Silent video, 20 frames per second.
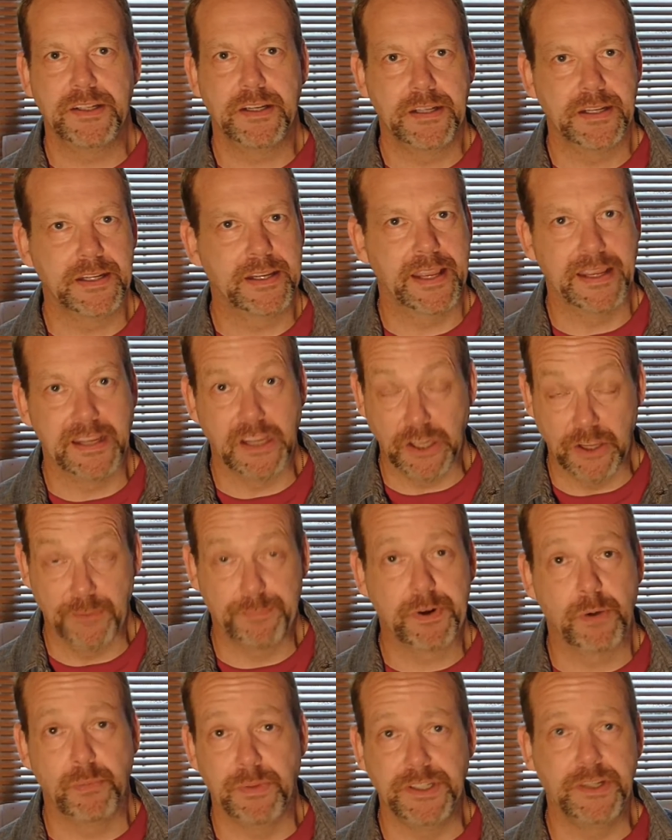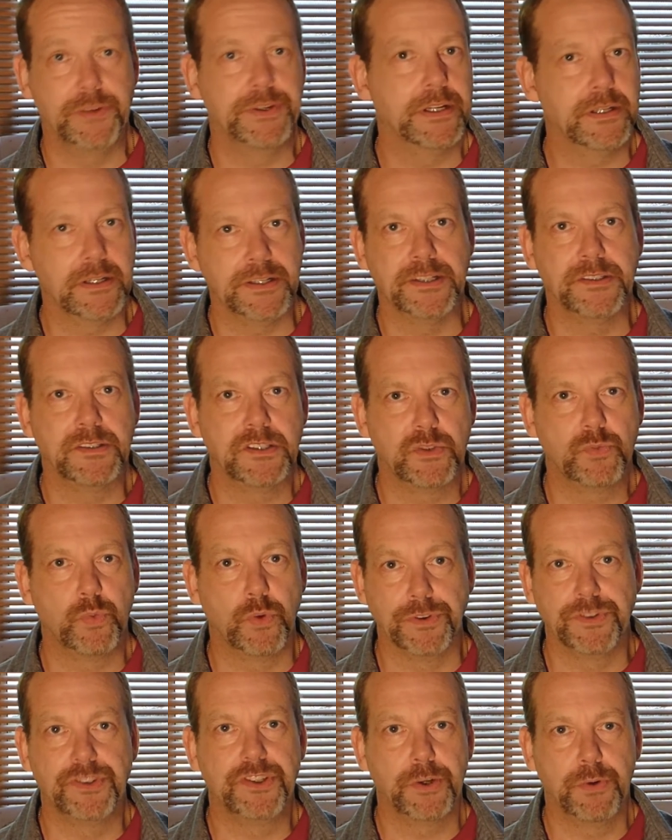in a gig, you're probably doing it at least
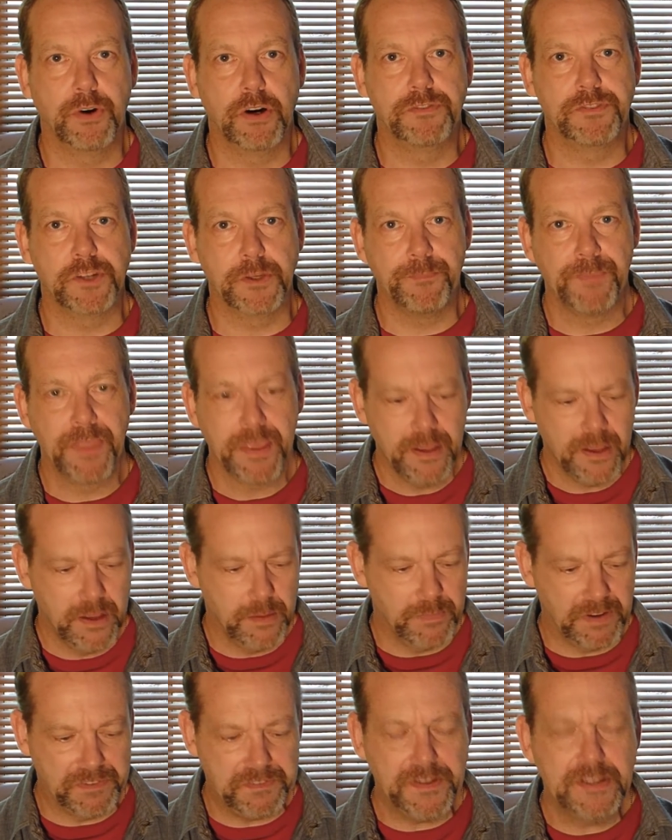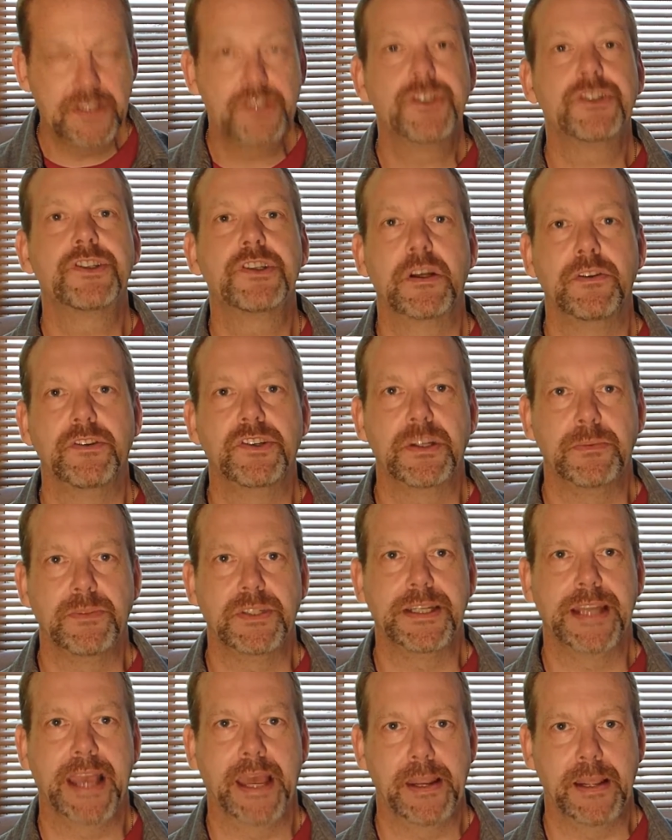once too often. My fingers just don't seem to
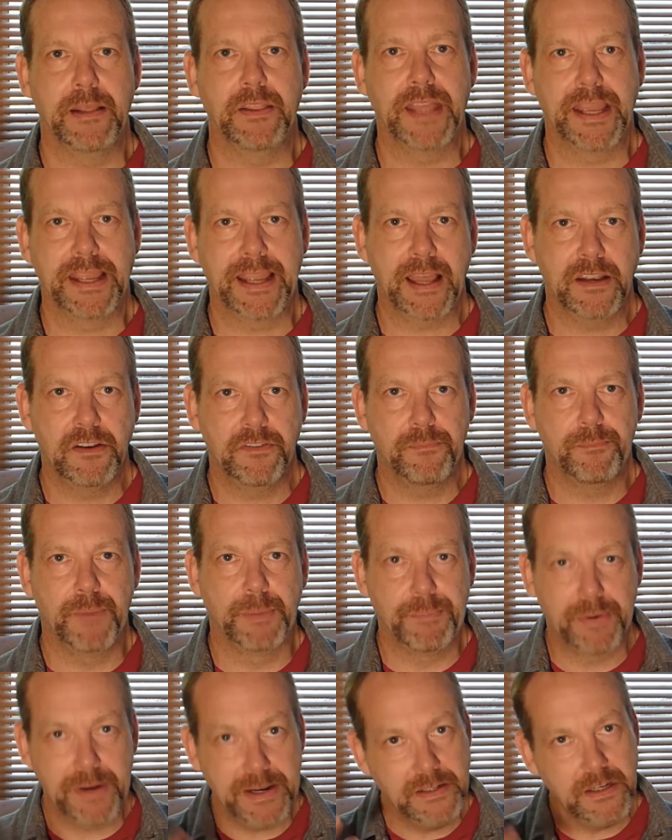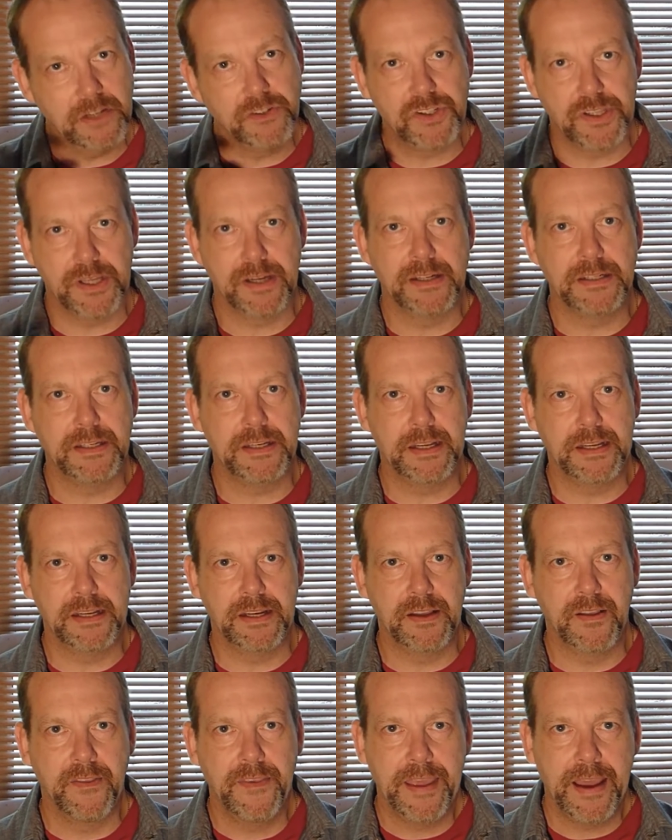get it. My brain knows the
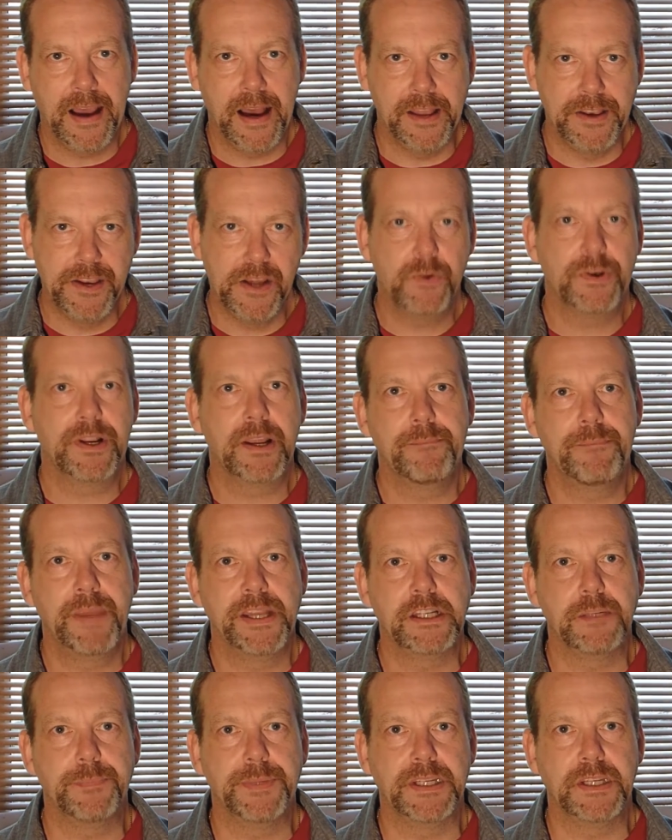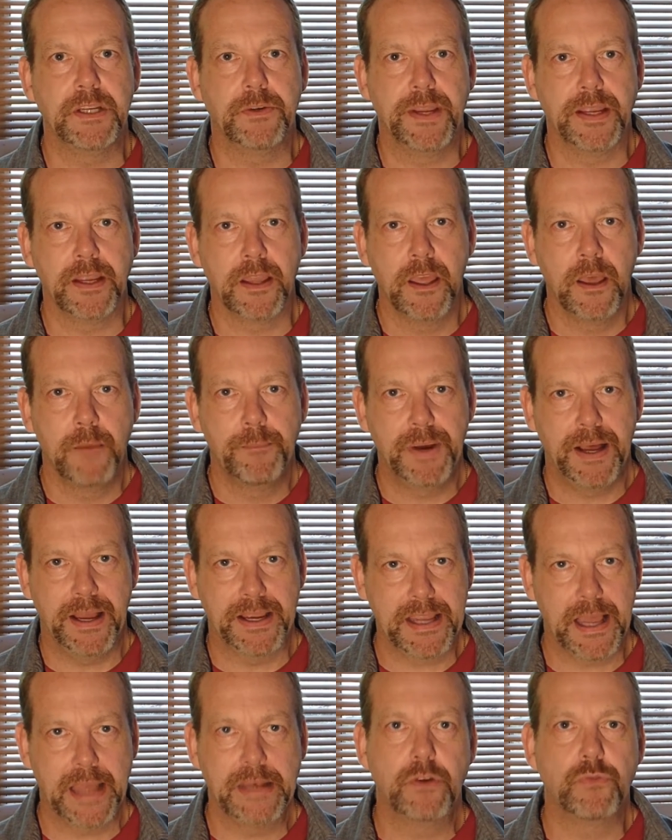idea, I know what I'm meant to be doing, but I
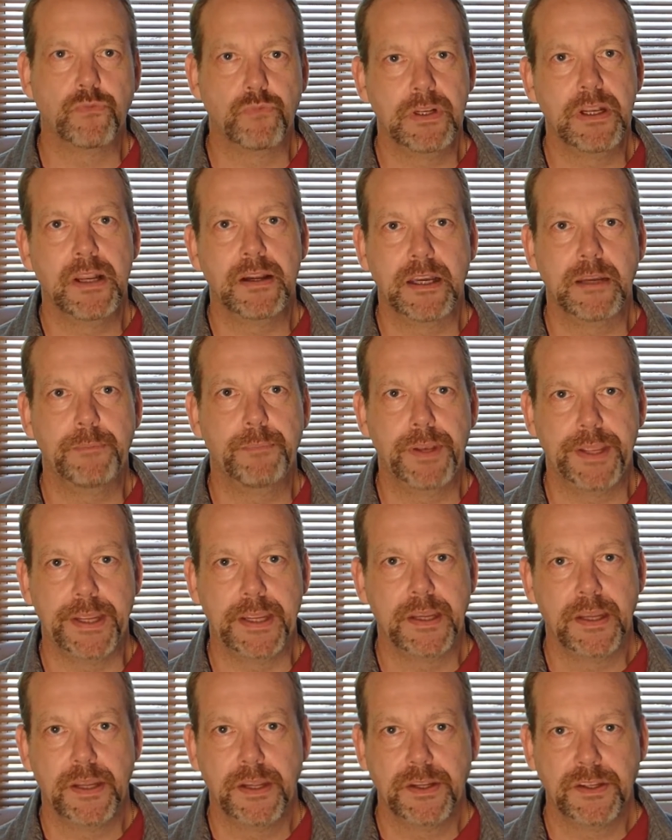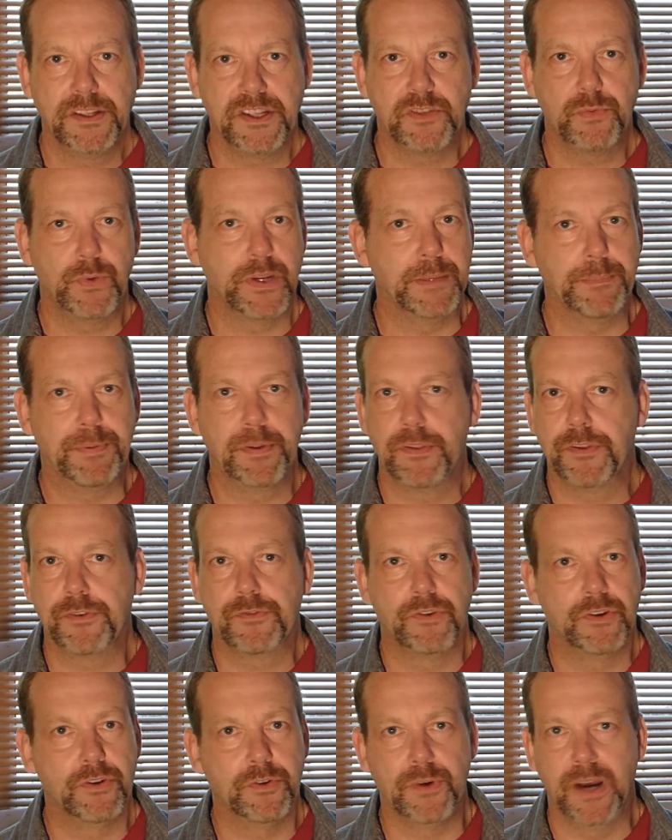cannot reliably sweep
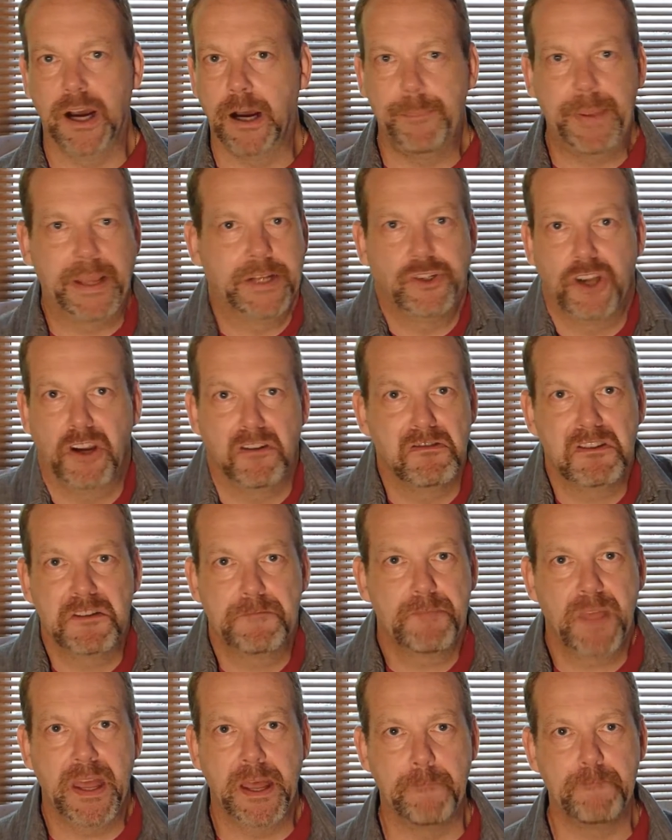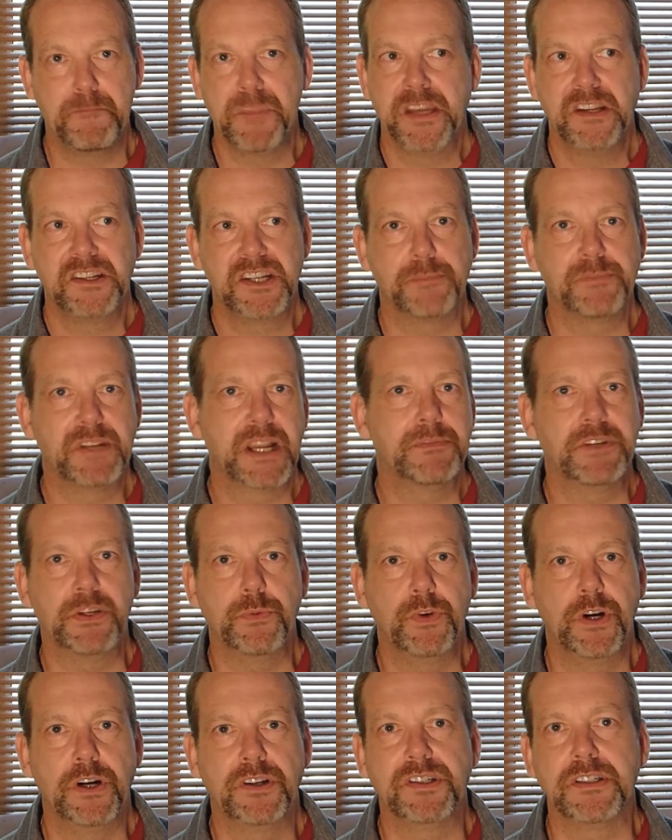through arpeggios. Sometimes it
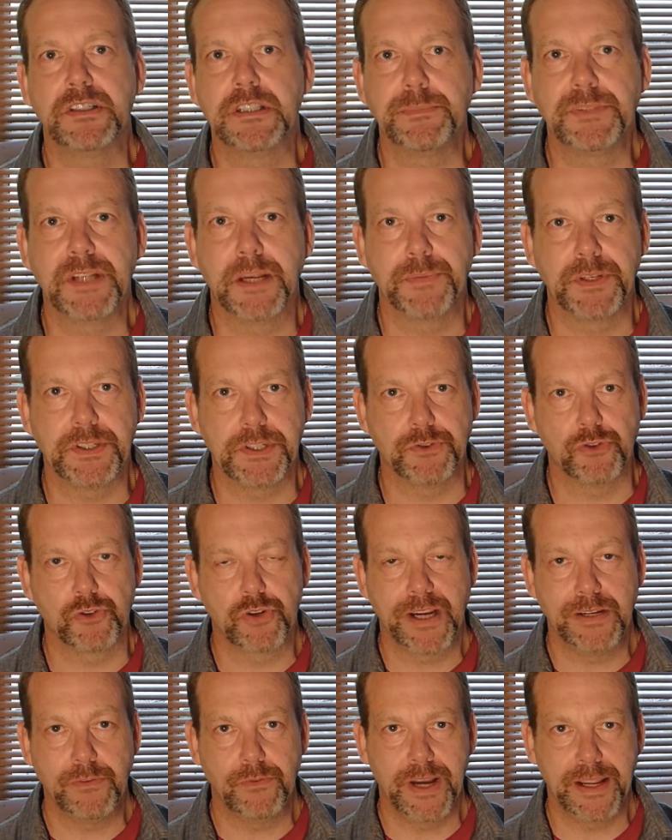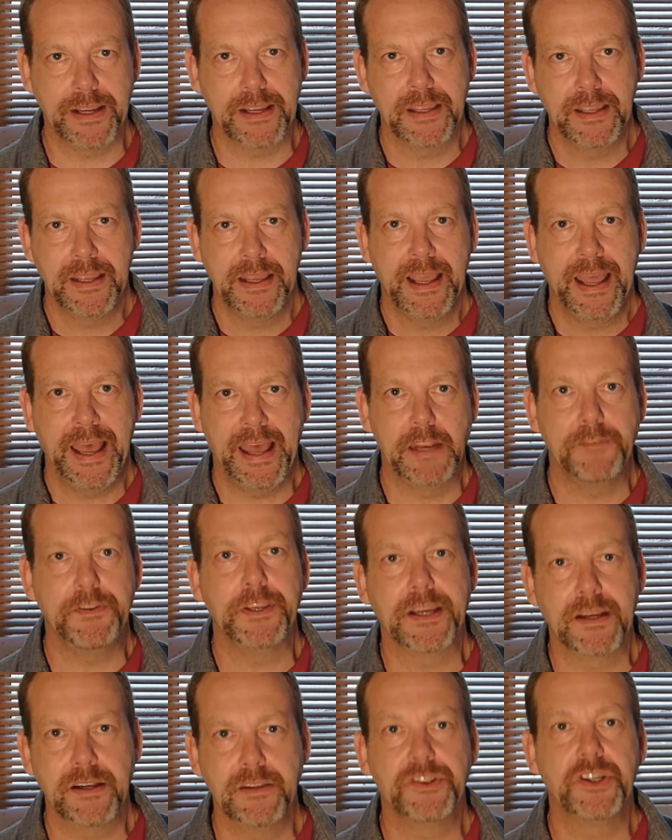works and sometimes it's a train wreck. And if you
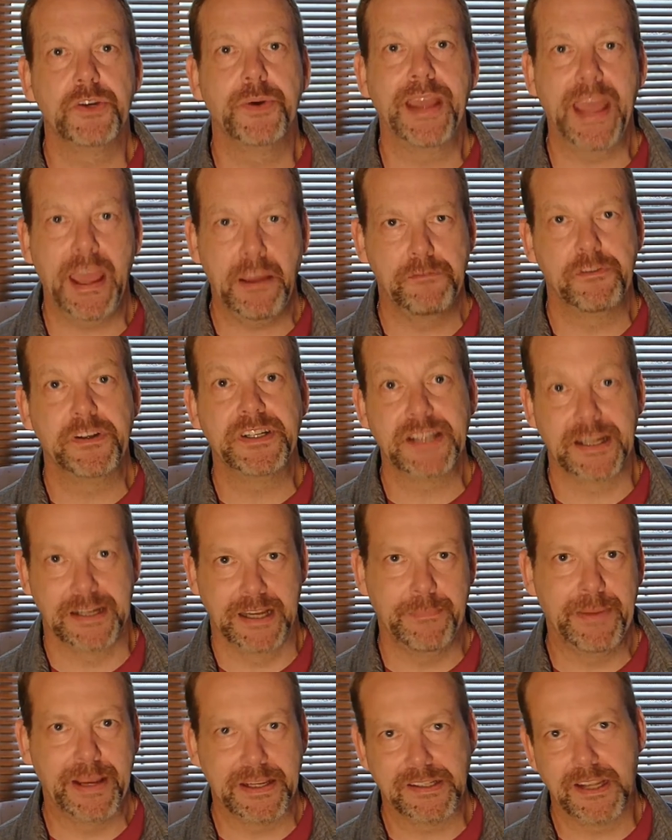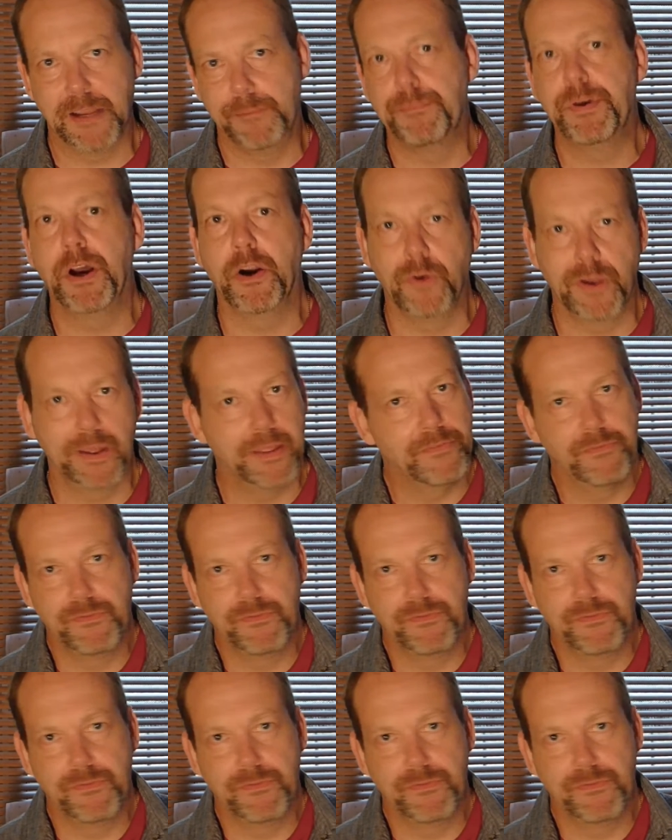can't do it every time at tempo,